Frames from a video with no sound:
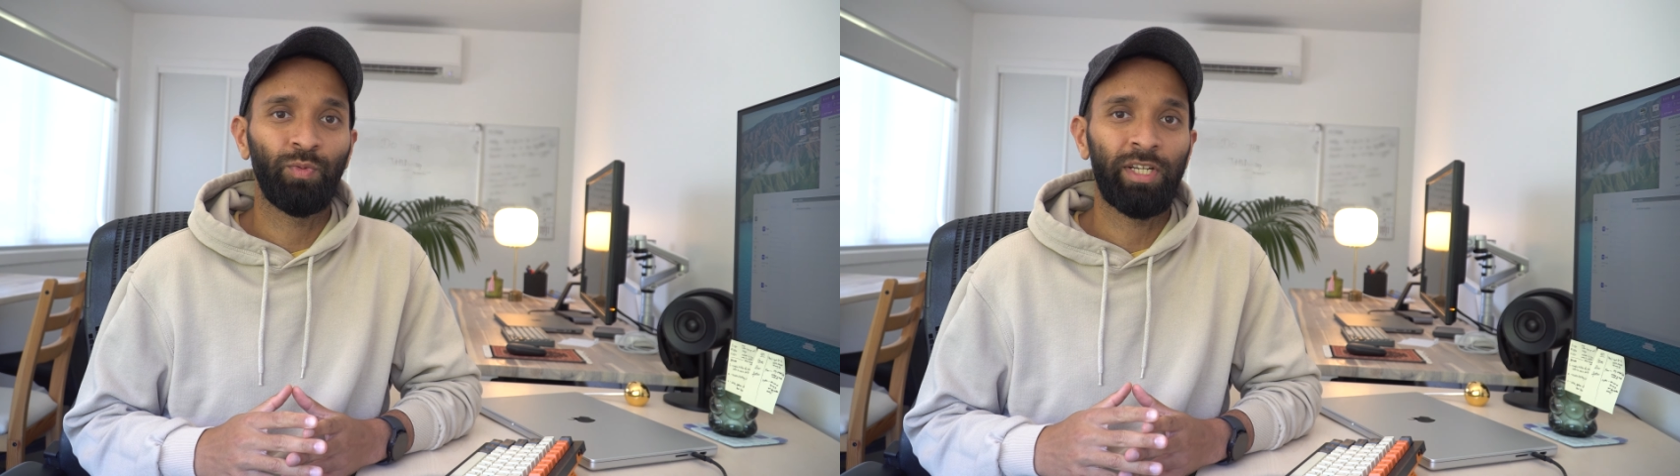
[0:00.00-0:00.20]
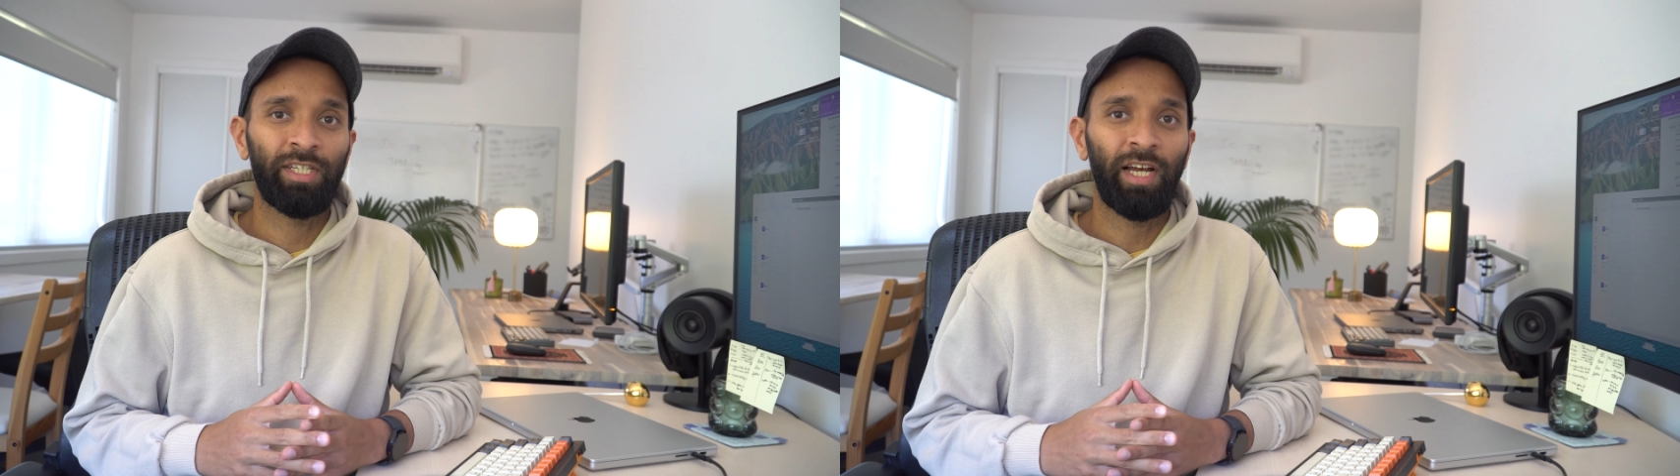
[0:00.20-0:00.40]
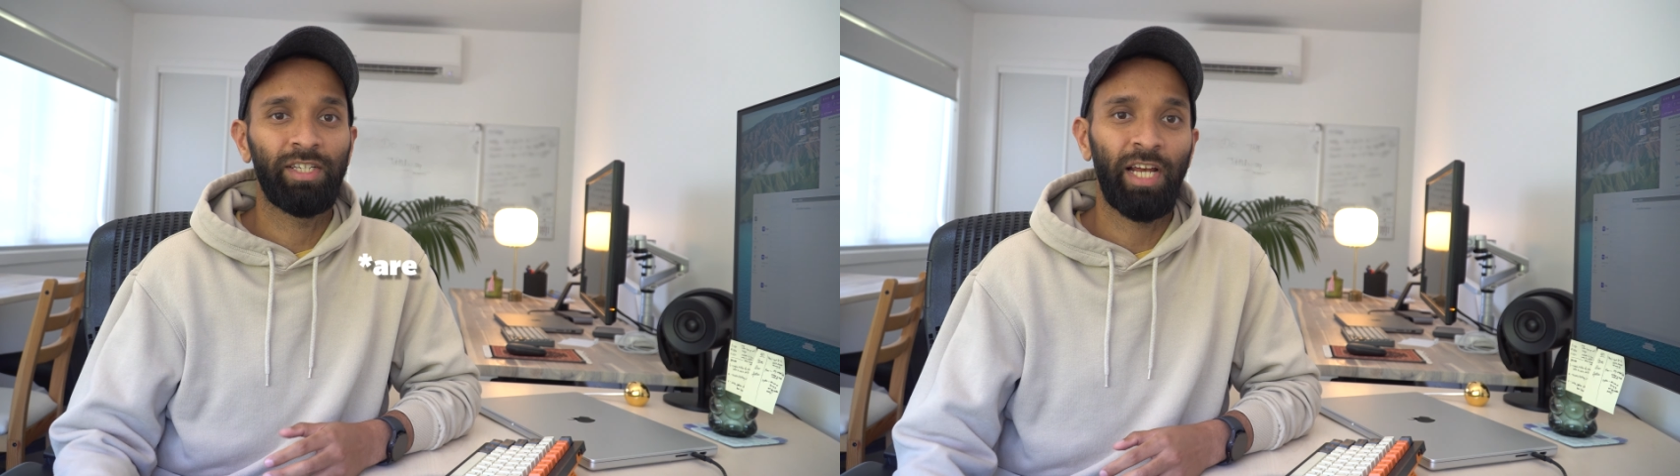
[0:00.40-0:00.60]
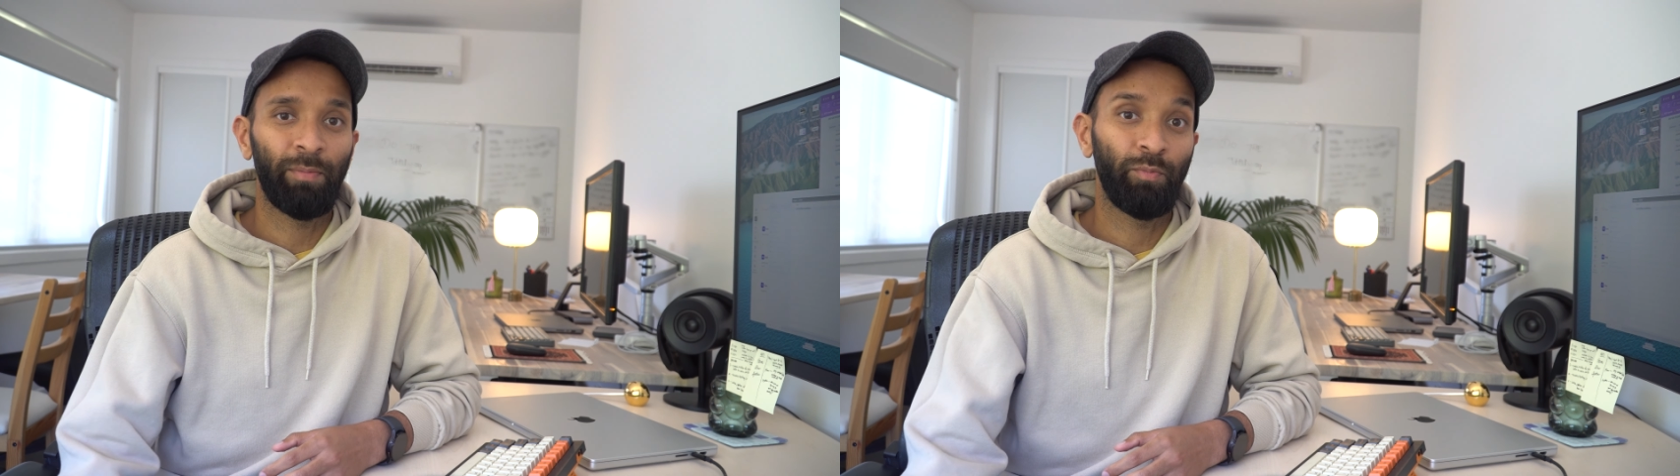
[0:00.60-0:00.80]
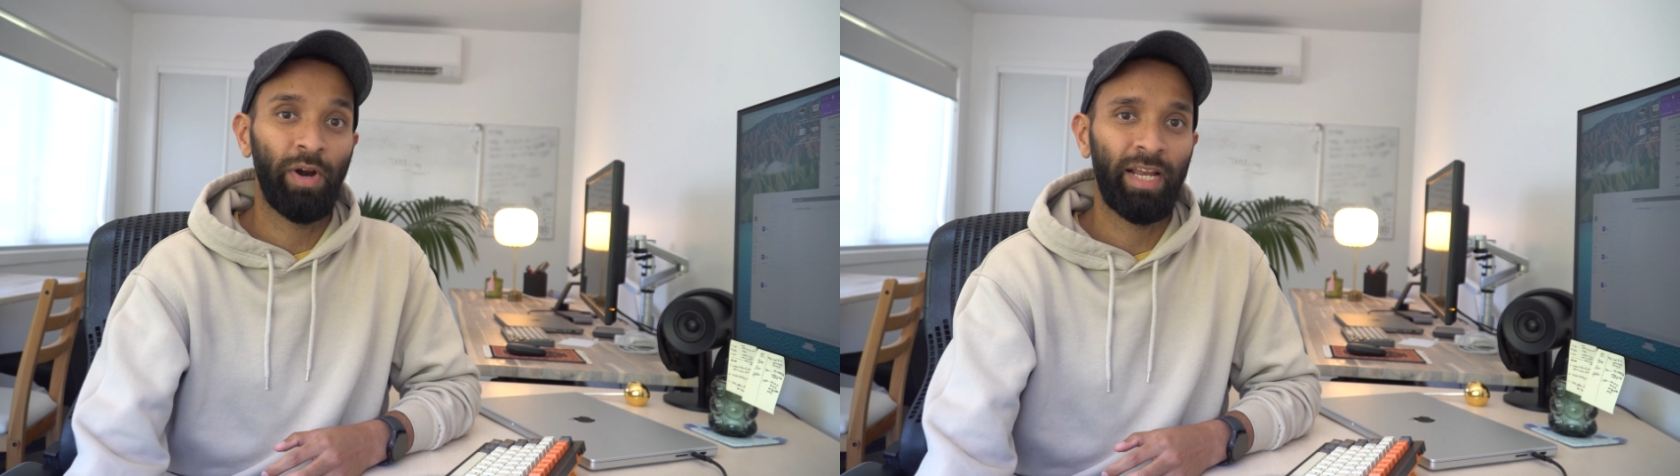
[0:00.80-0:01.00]
which
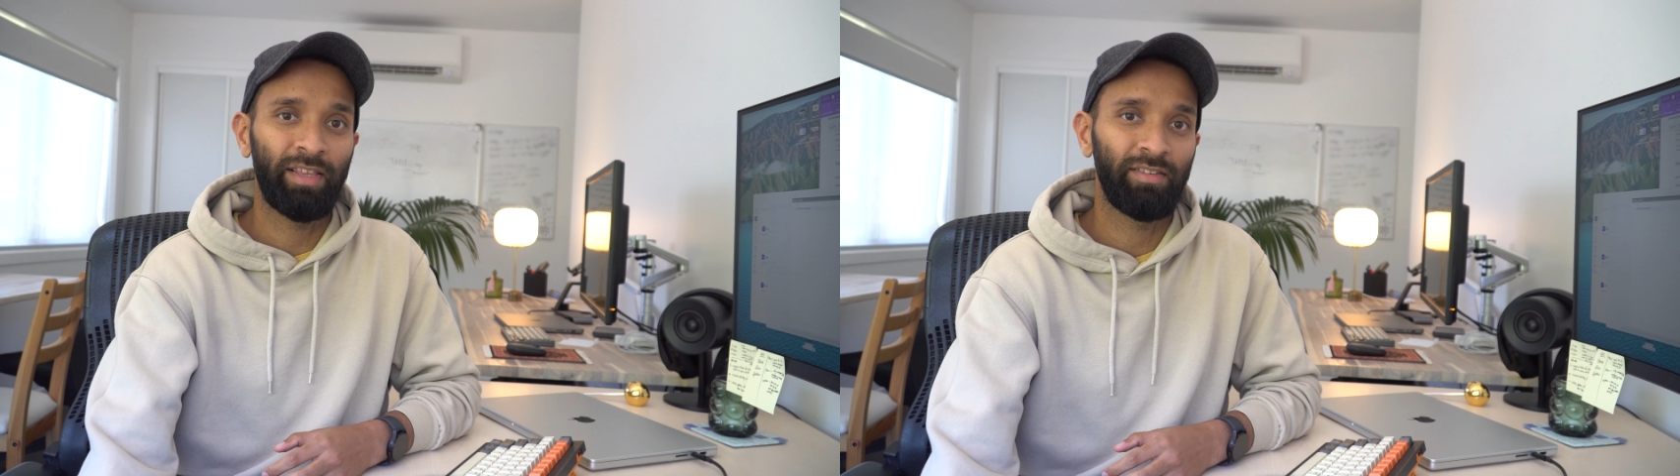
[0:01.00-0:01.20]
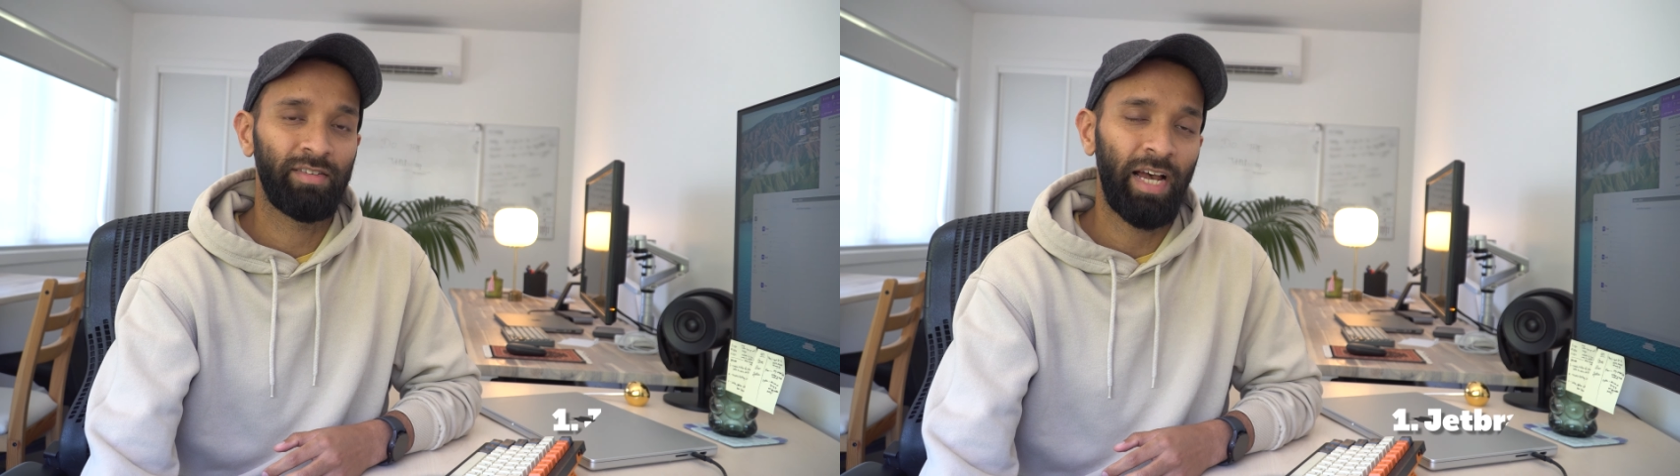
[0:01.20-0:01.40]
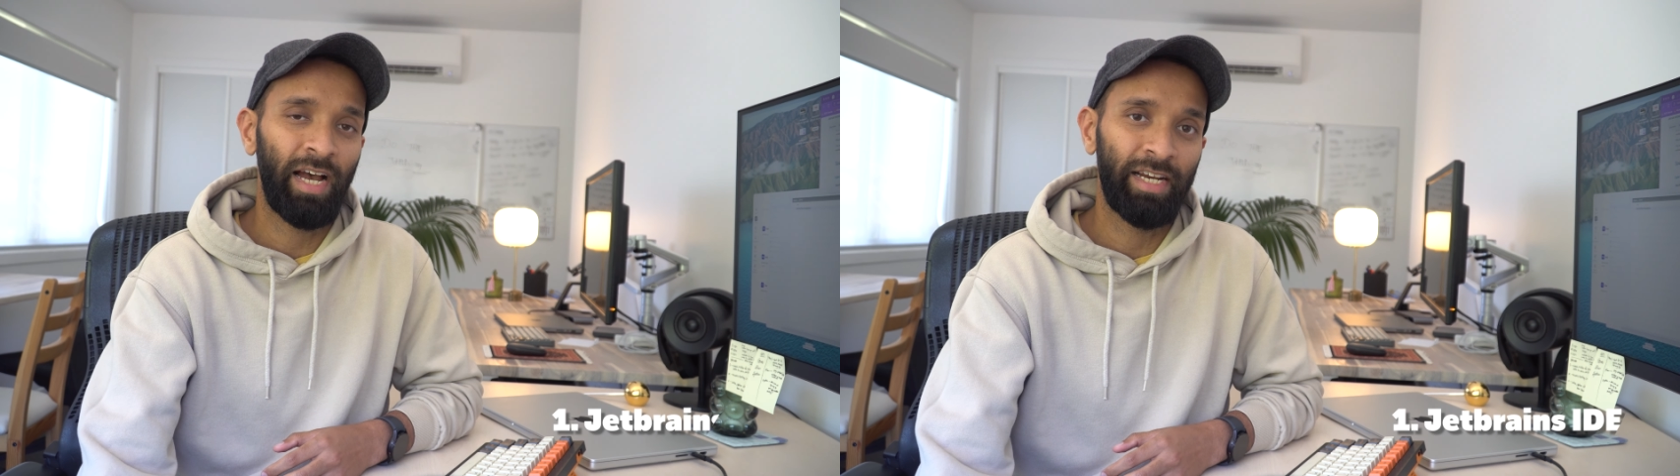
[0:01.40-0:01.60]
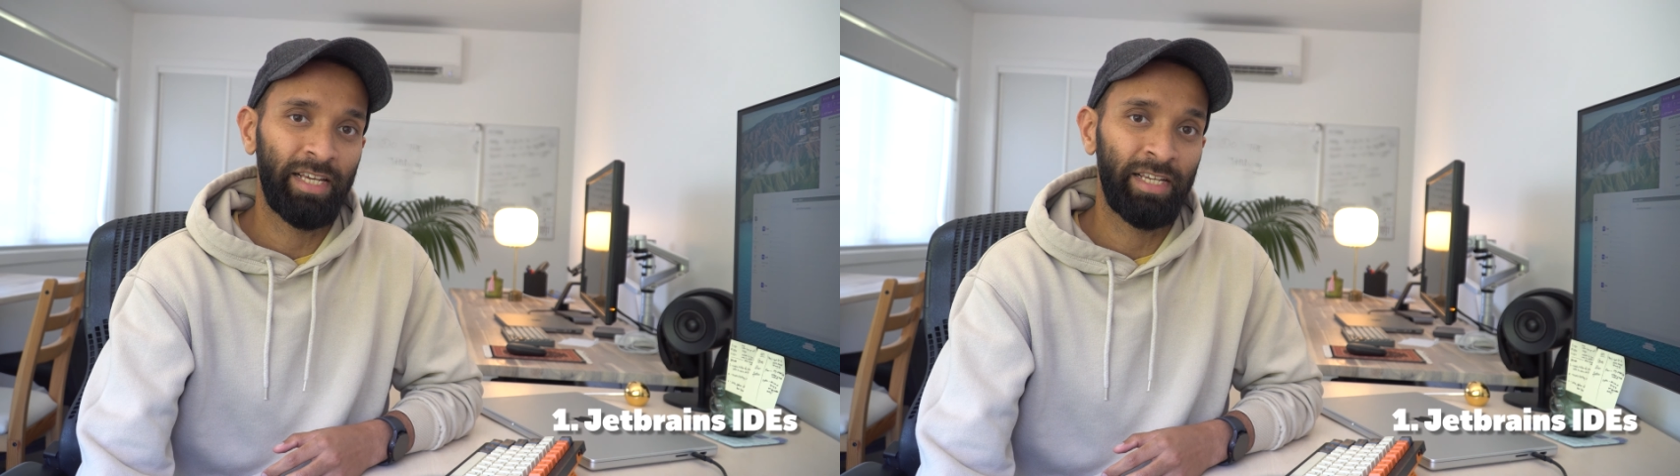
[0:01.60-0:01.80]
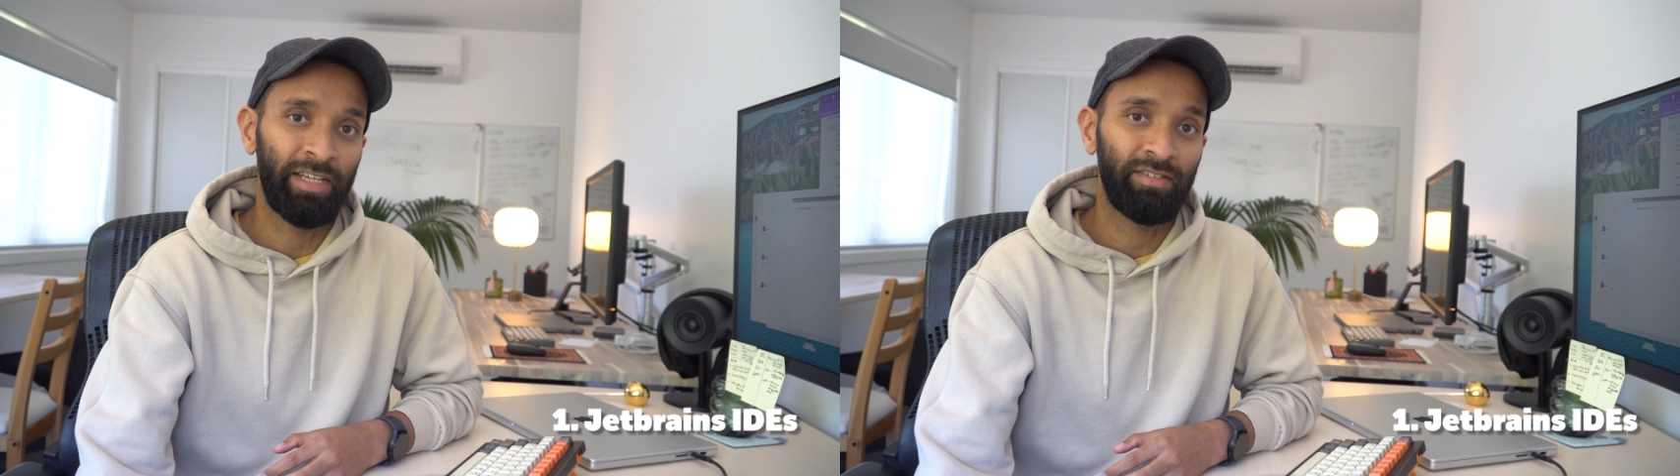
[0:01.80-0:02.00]
JetBrains
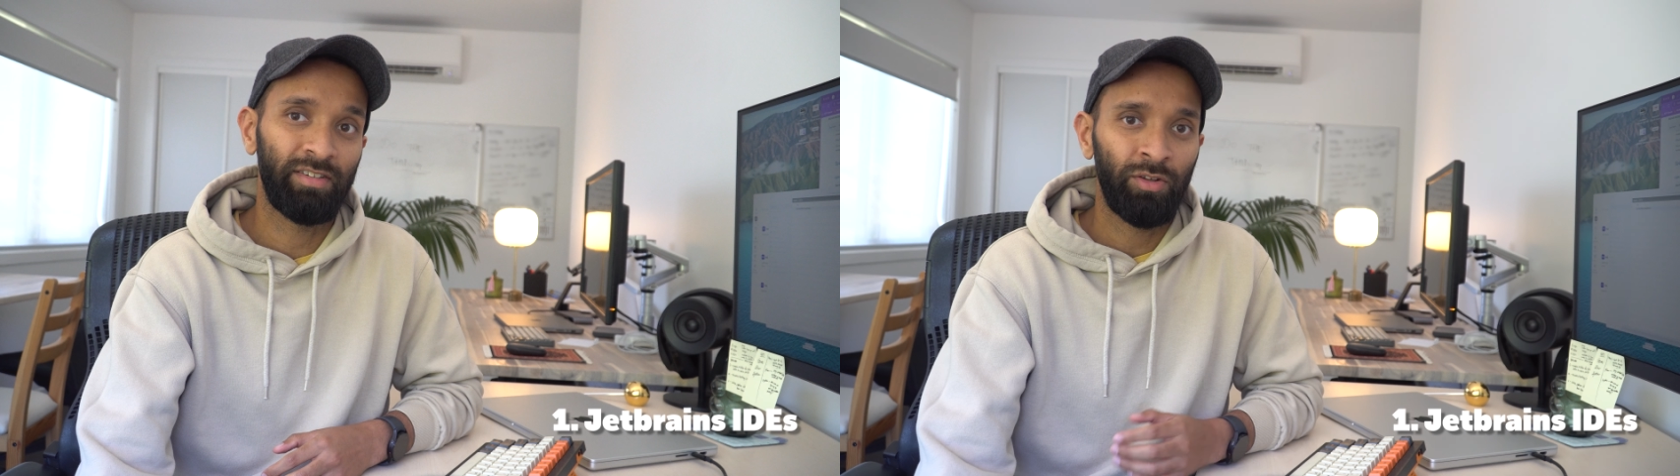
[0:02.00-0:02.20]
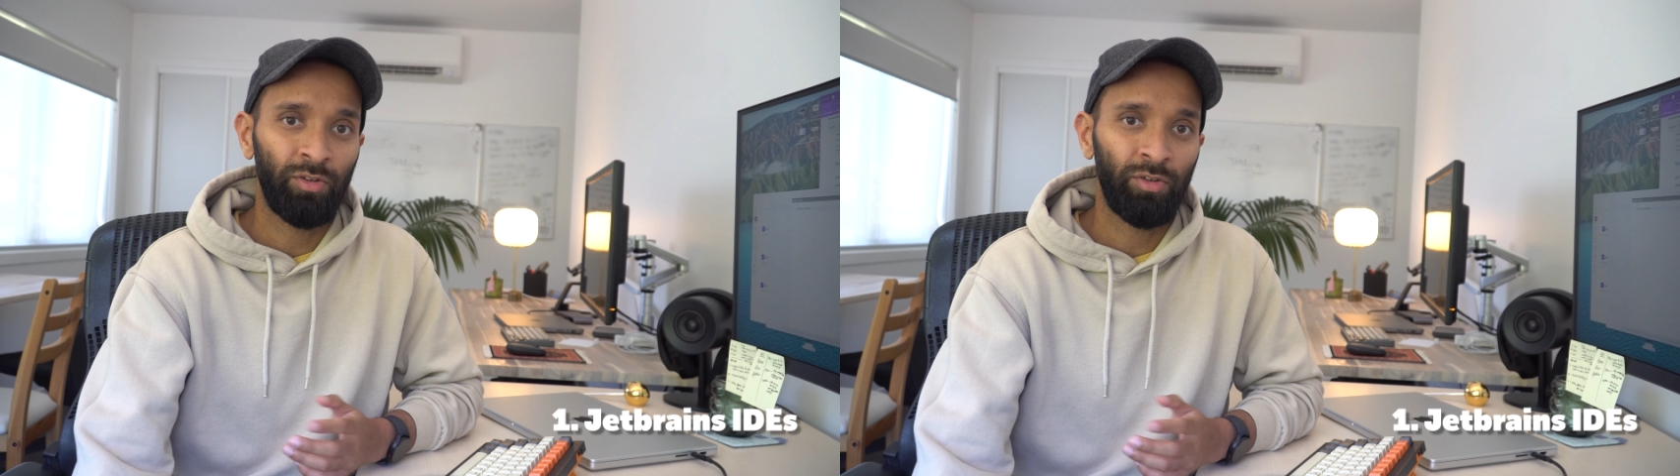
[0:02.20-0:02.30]
IDEs.